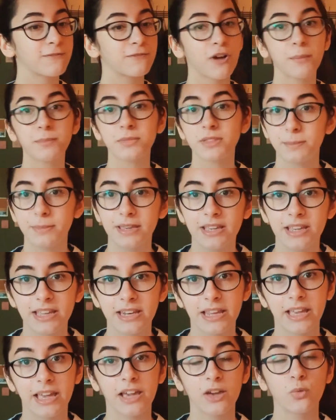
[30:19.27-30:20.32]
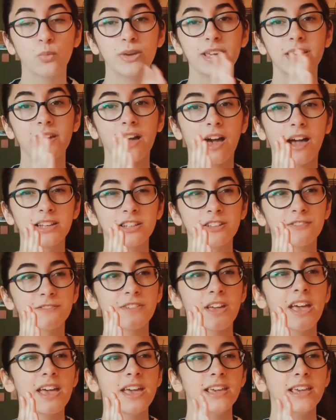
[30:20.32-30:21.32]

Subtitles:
From the beginning, we kind of